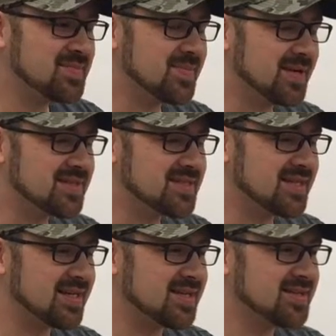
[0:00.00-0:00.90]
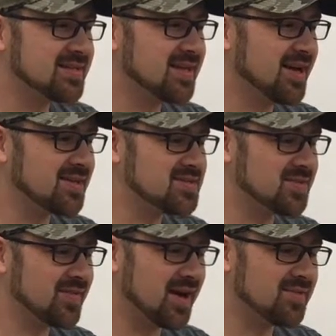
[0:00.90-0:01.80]
But uh, yeah,
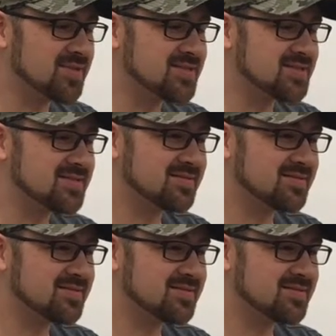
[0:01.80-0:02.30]
so that was